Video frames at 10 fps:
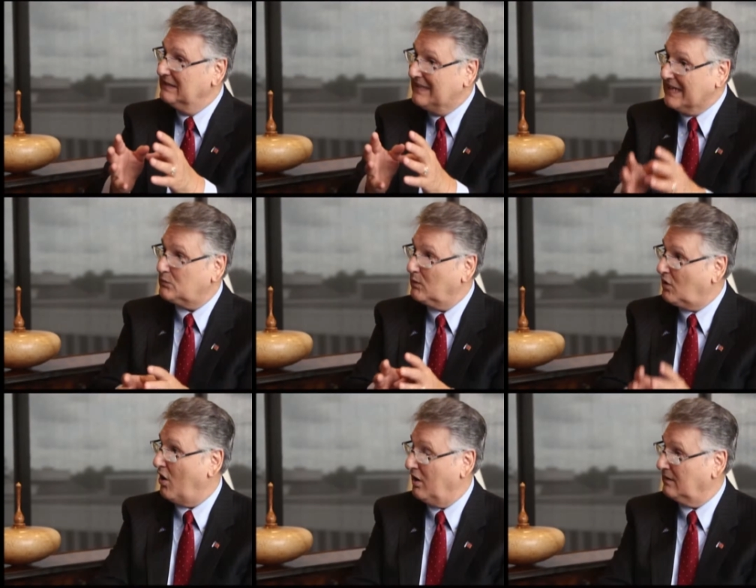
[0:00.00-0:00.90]
That's what
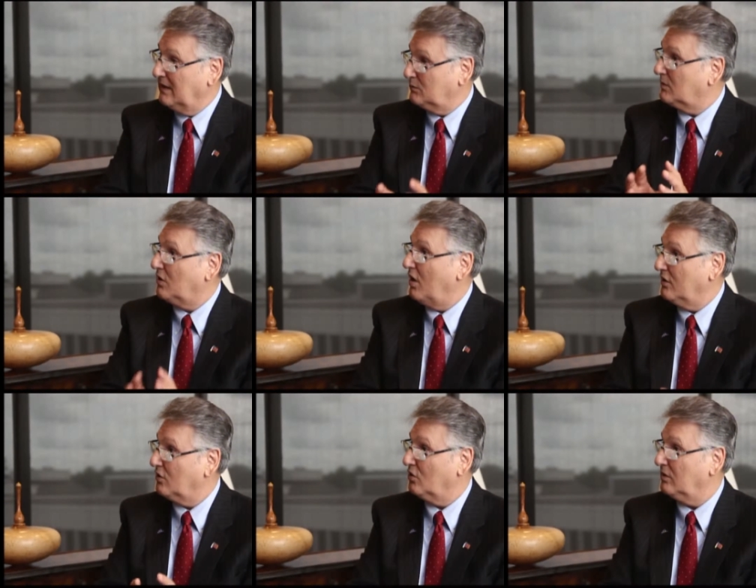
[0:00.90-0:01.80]
caught
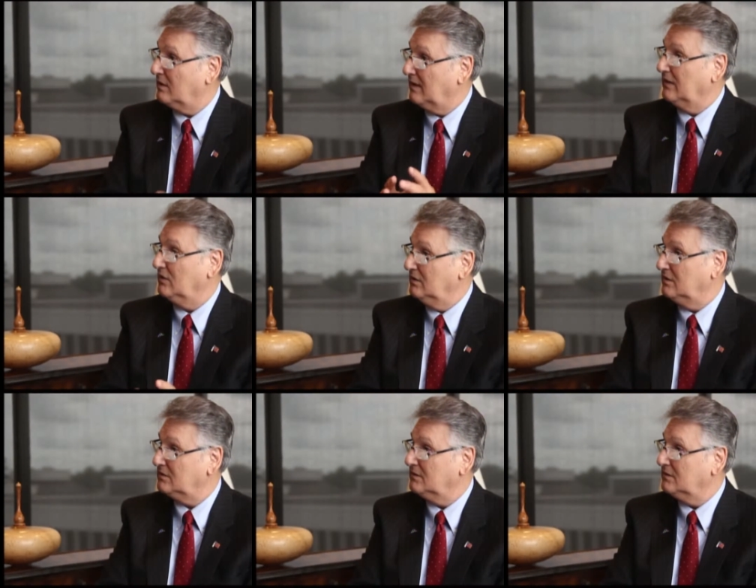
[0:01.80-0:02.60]
it early. Thank goodness.